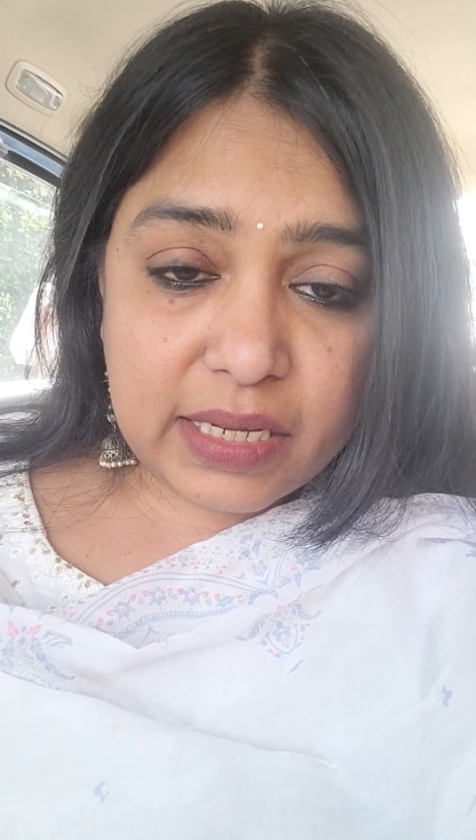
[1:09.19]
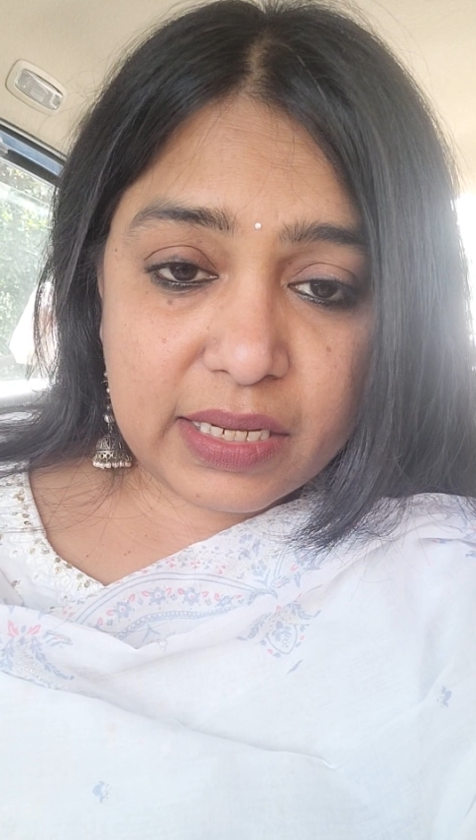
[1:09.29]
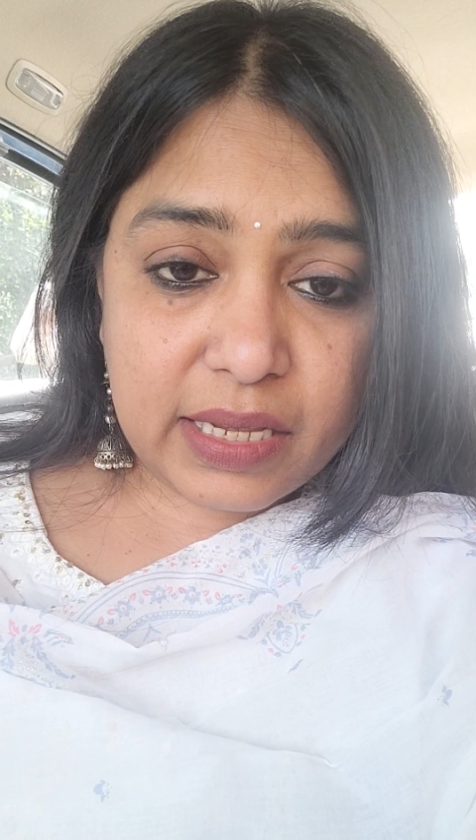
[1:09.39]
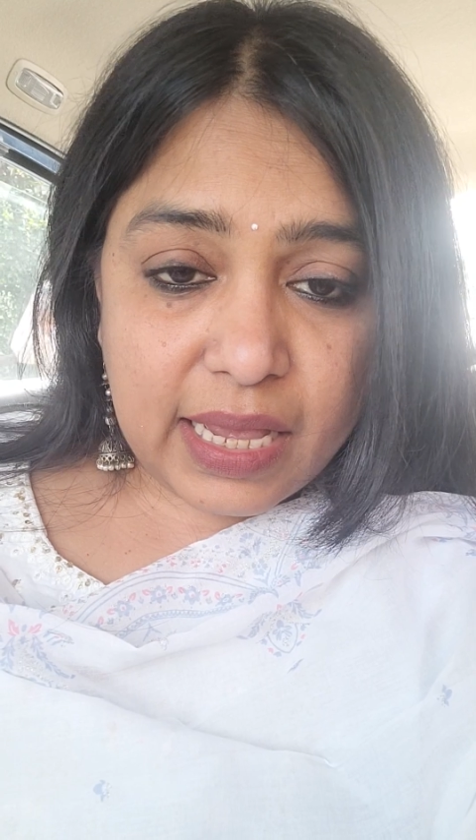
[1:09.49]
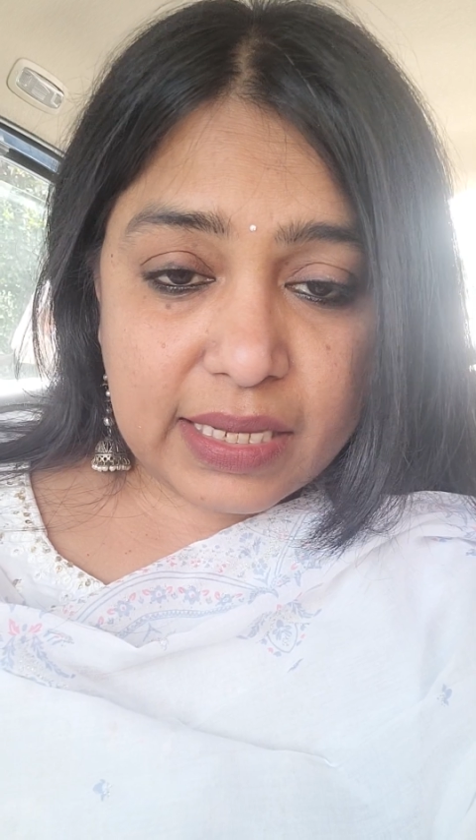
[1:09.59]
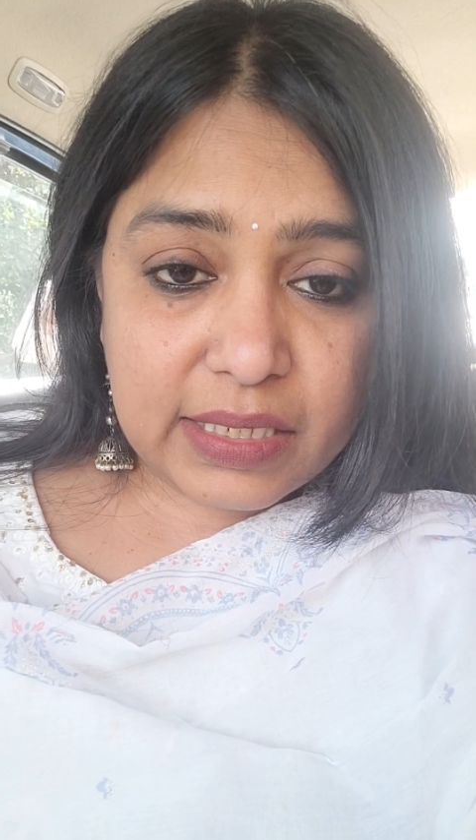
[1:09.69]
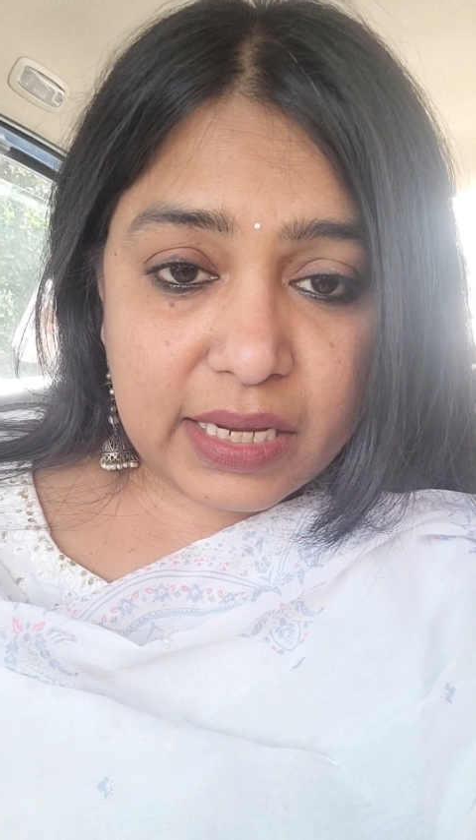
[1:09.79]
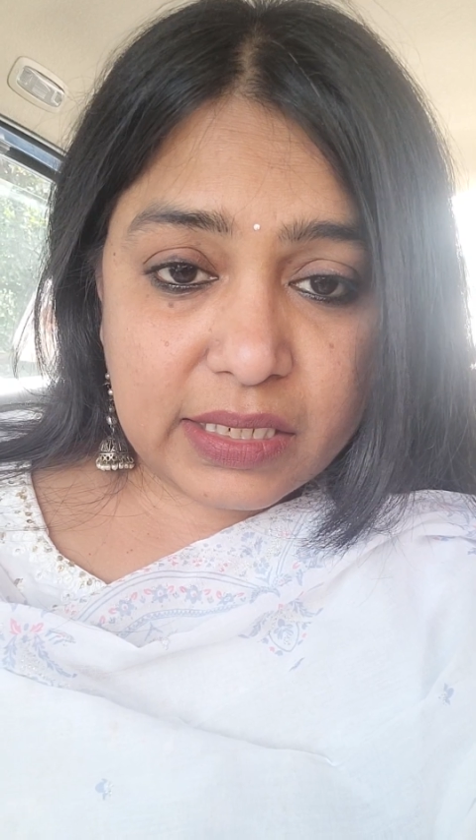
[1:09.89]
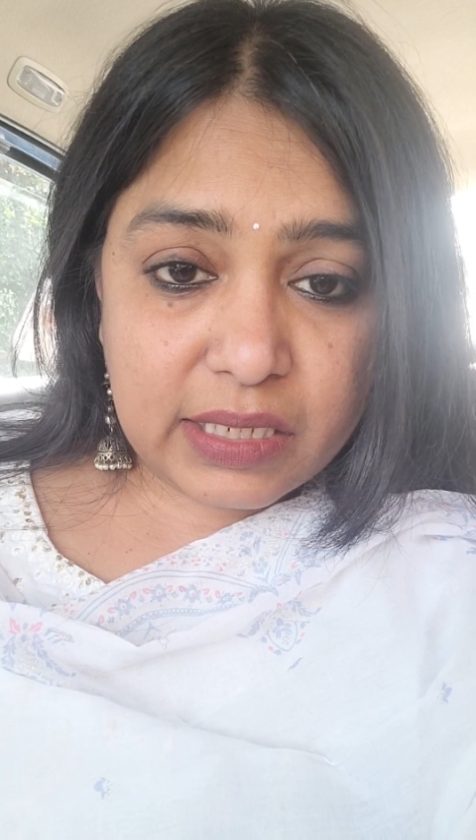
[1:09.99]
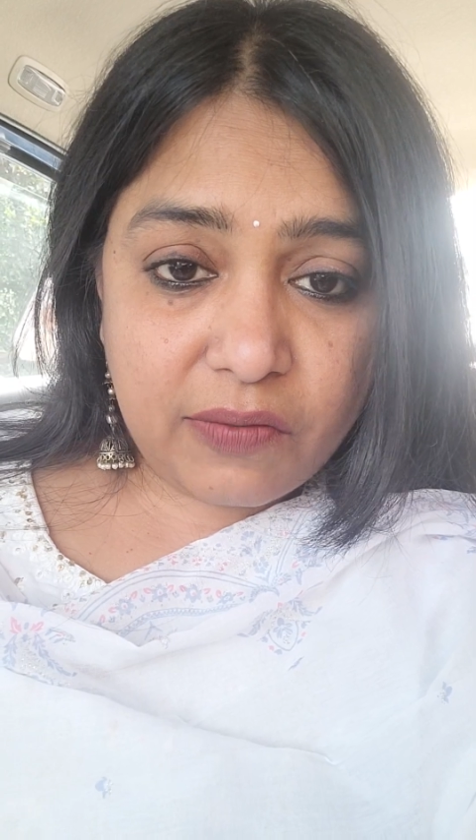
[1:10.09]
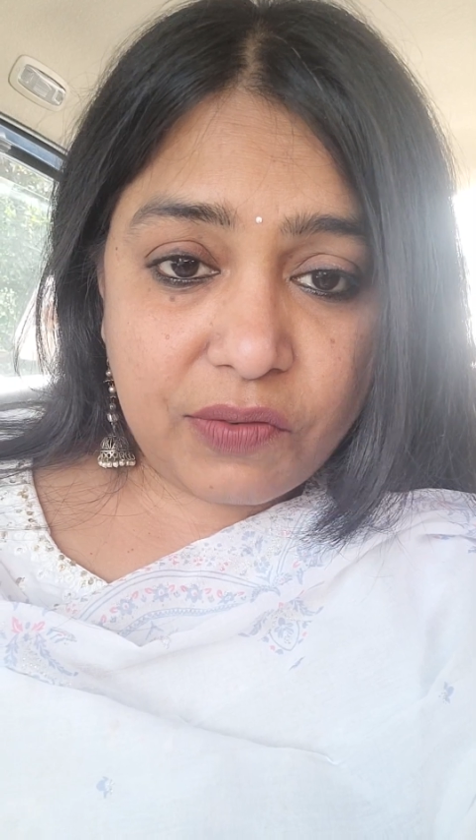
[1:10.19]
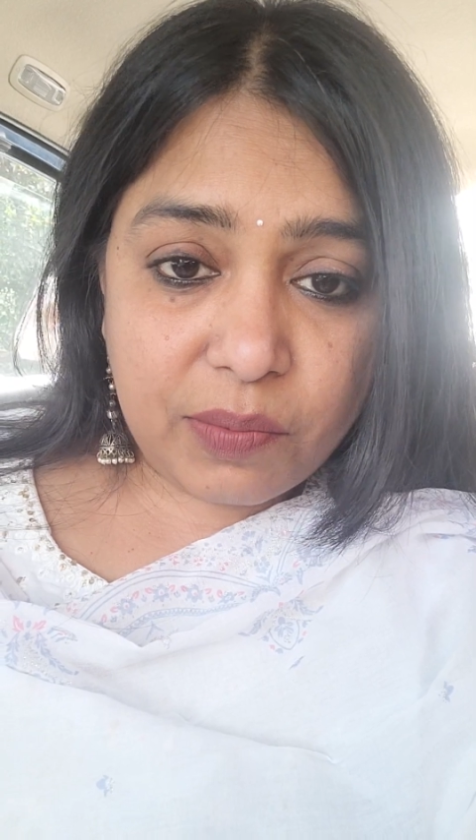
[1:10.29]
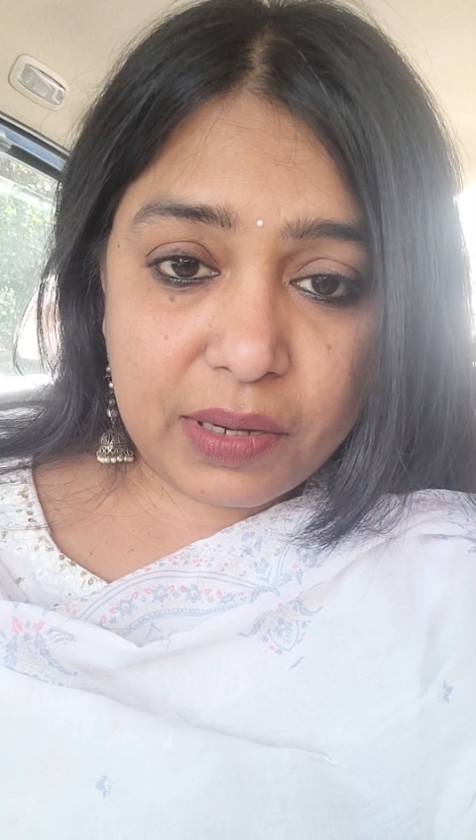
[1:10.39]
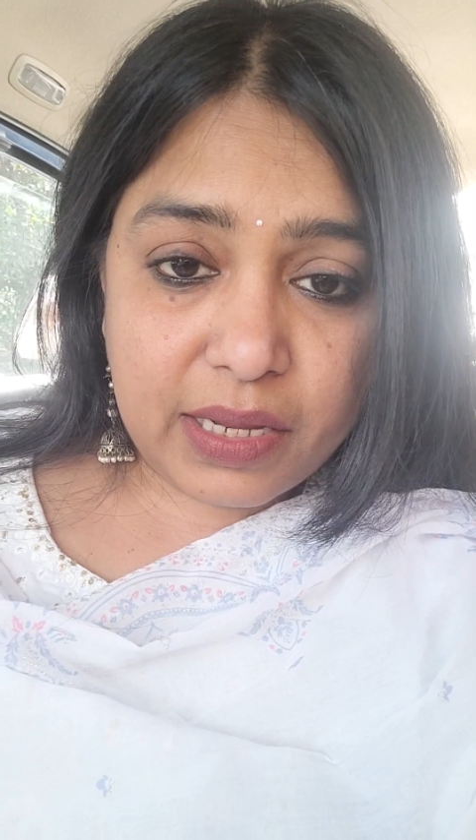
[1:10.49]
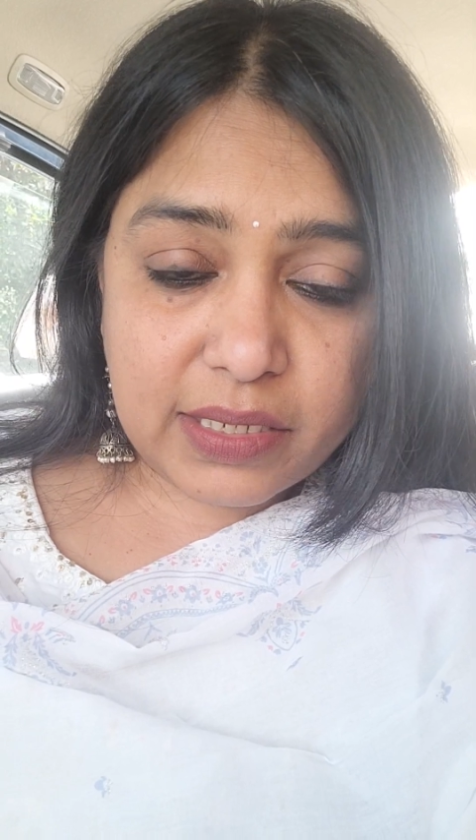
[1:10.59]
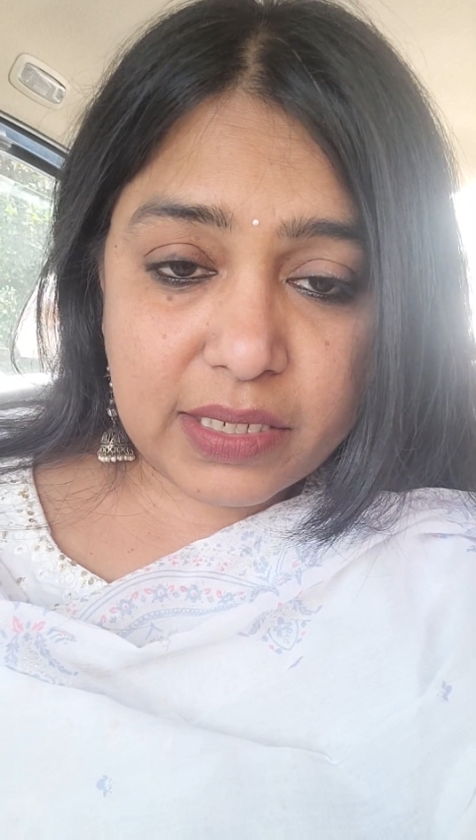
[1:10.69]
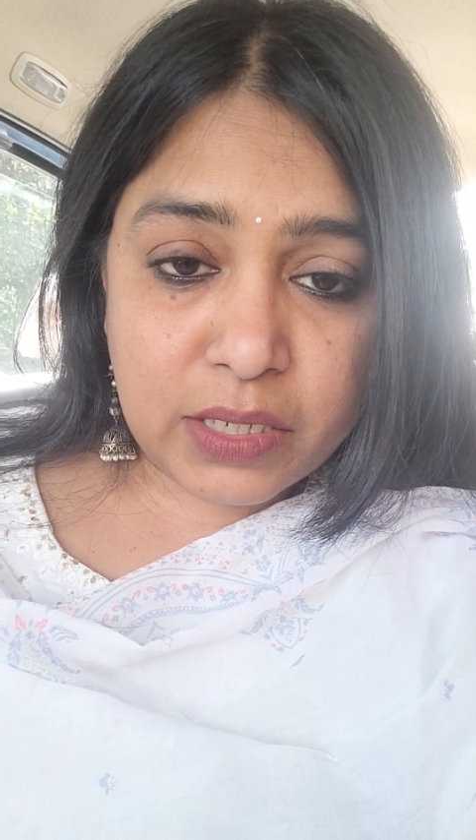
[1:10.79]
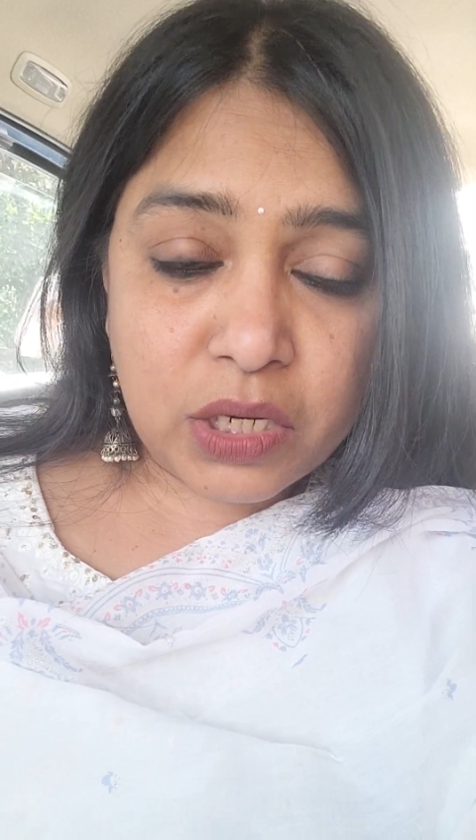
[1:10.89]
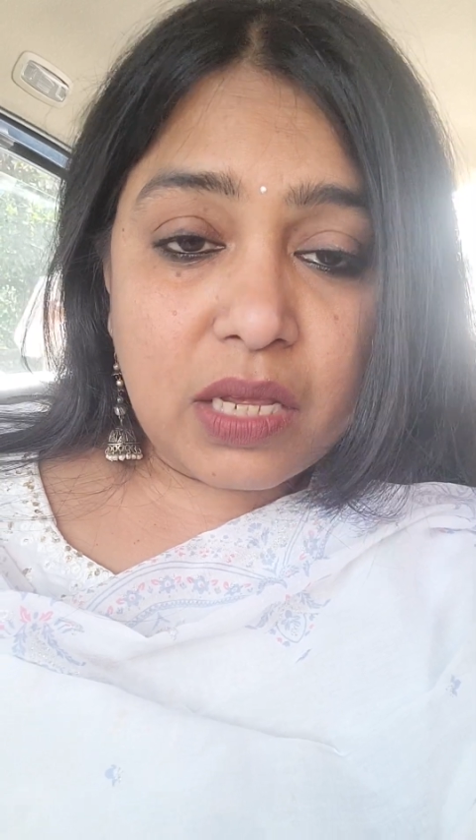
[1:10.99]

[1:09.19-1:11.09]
atrial fibrillation.